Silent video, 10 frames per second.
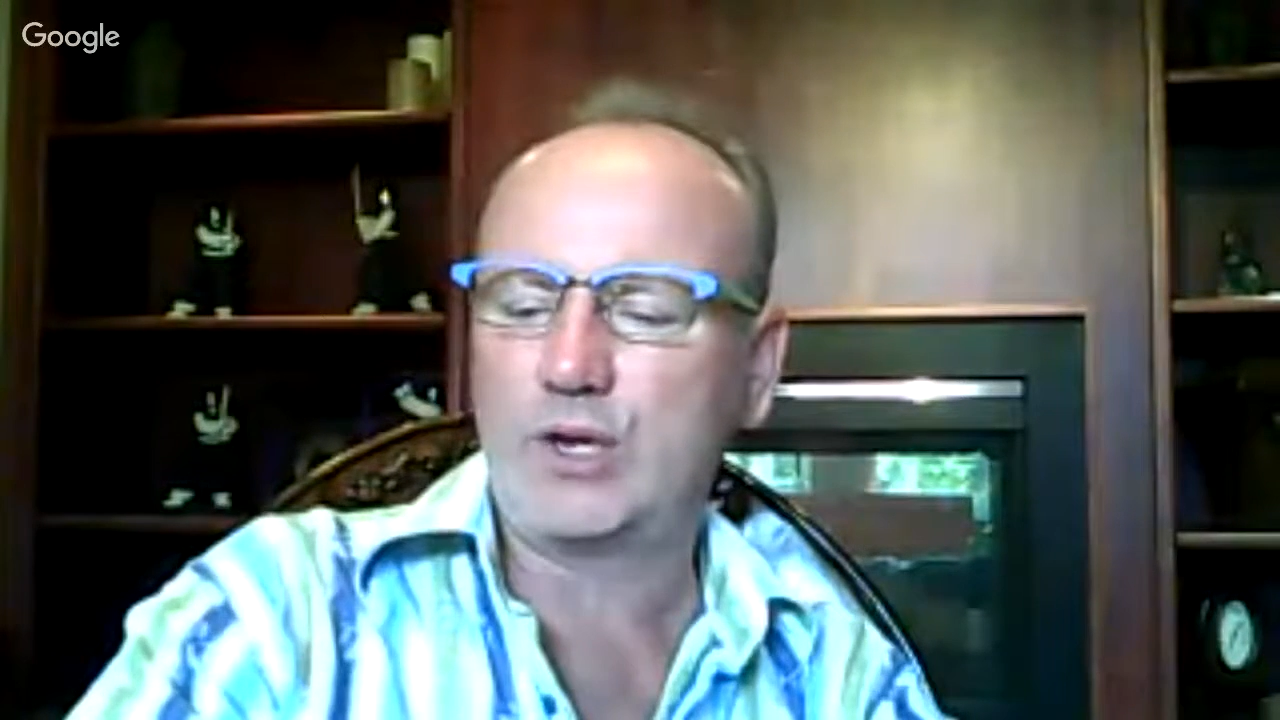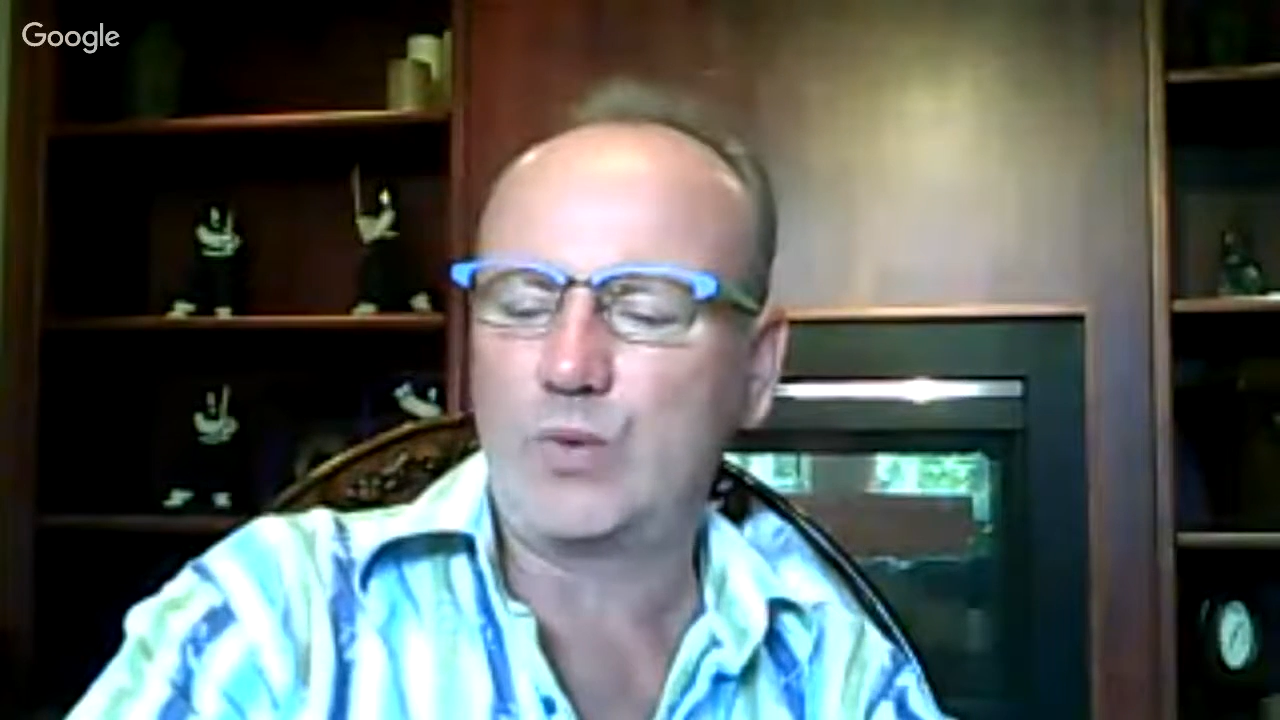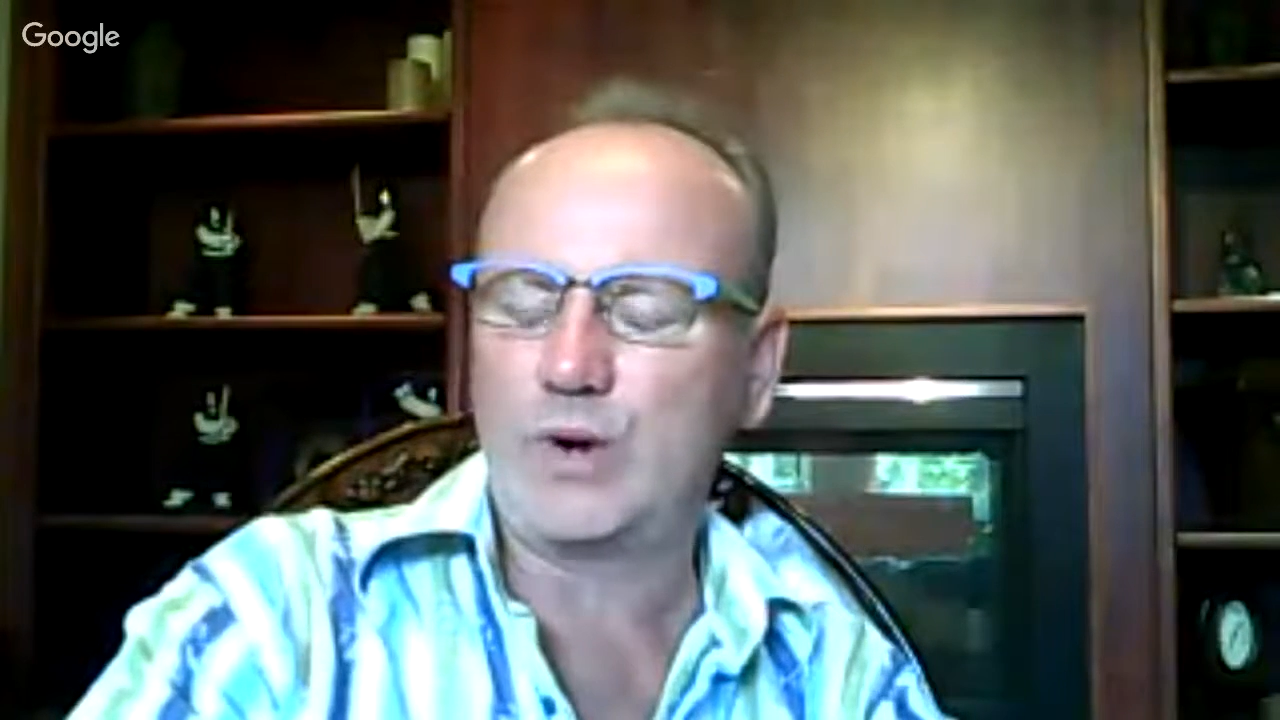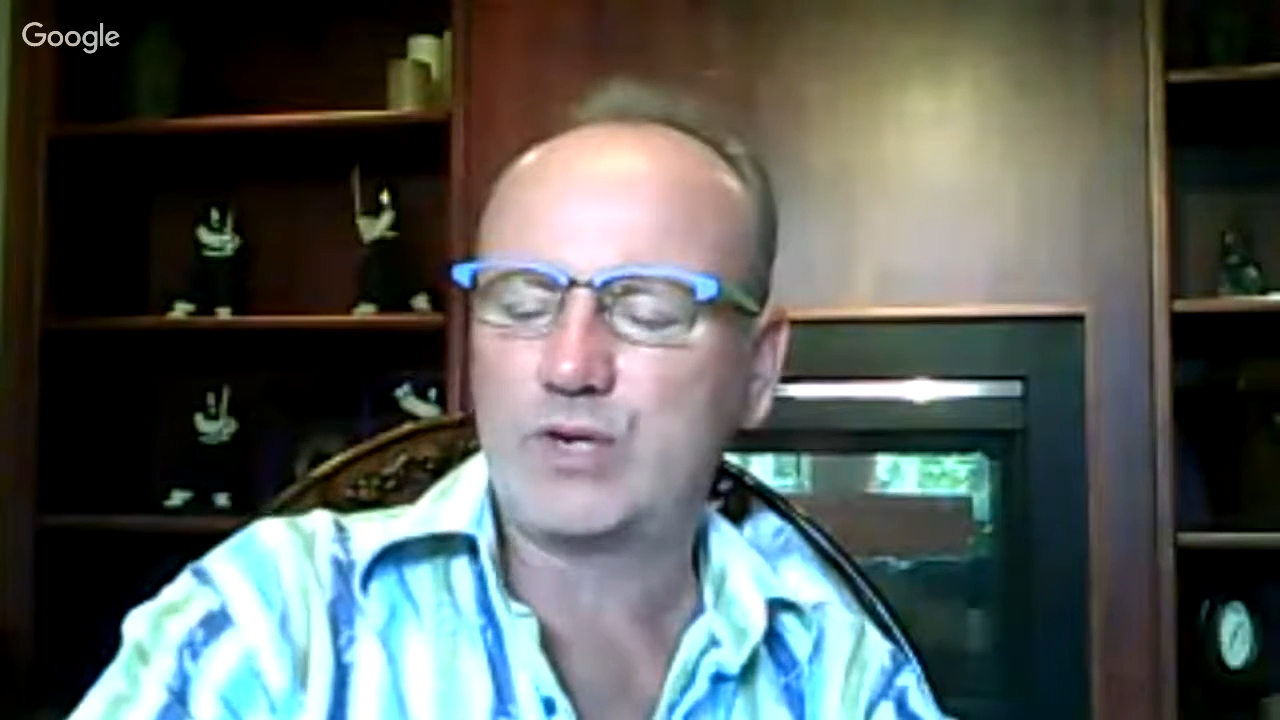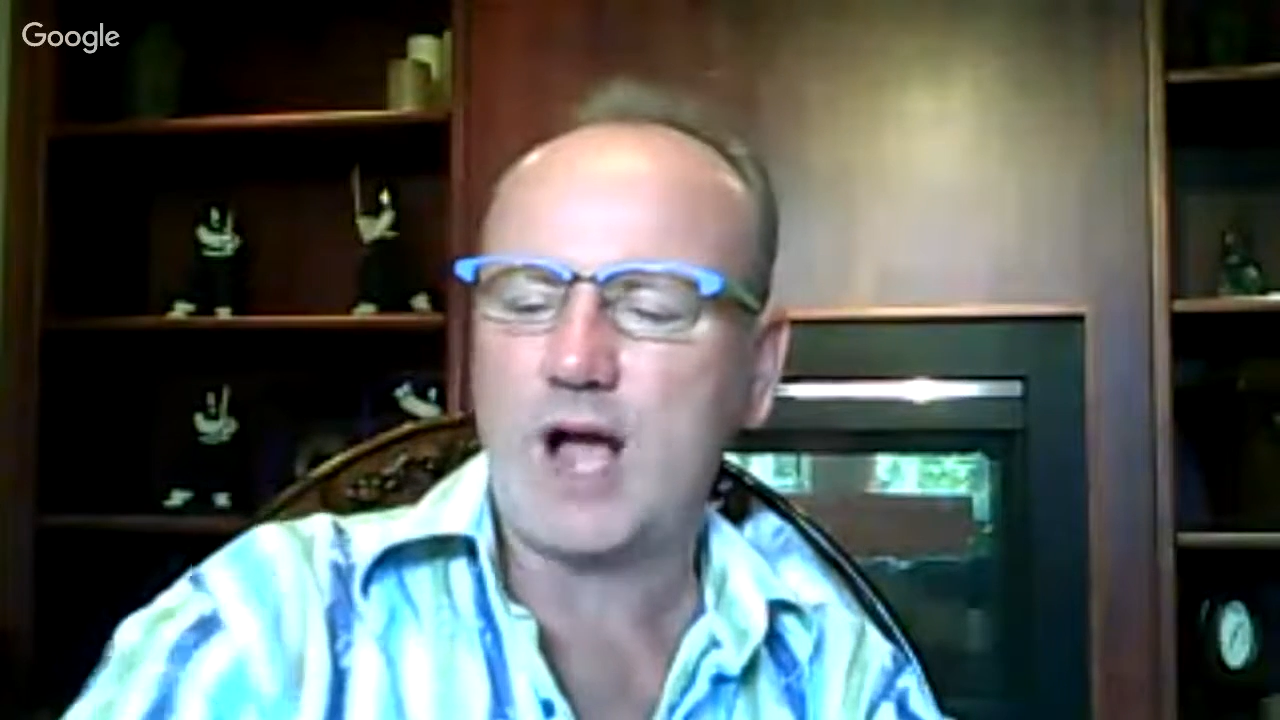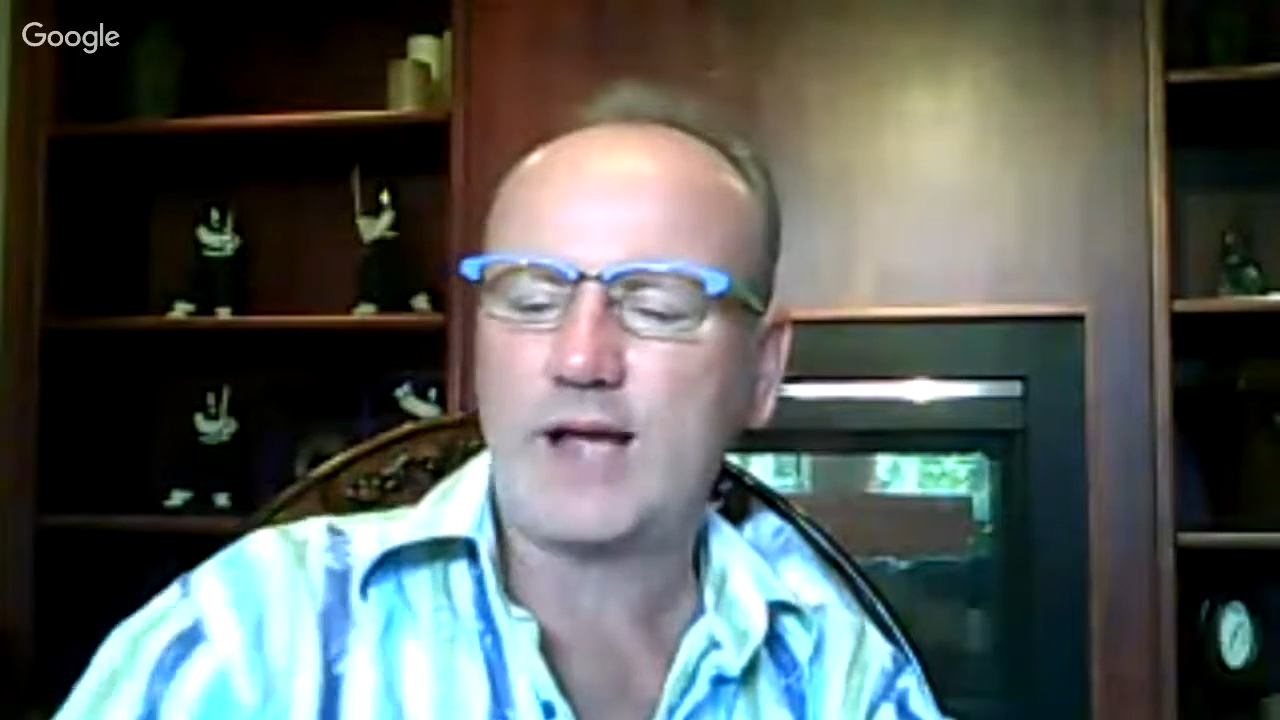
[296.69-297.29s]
you know, we were